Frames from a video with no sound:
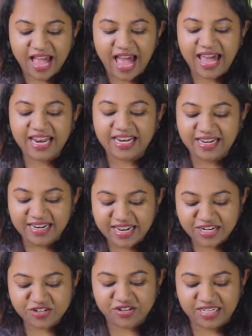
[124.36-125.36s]
and it
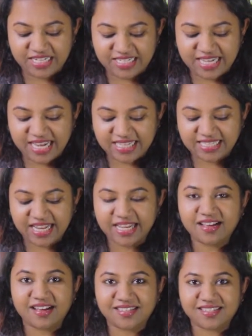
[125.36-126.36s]
literally tastes
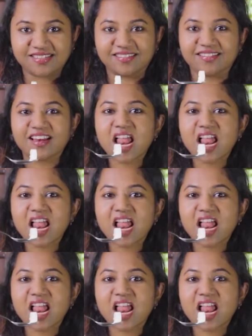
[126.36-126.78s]
like custard.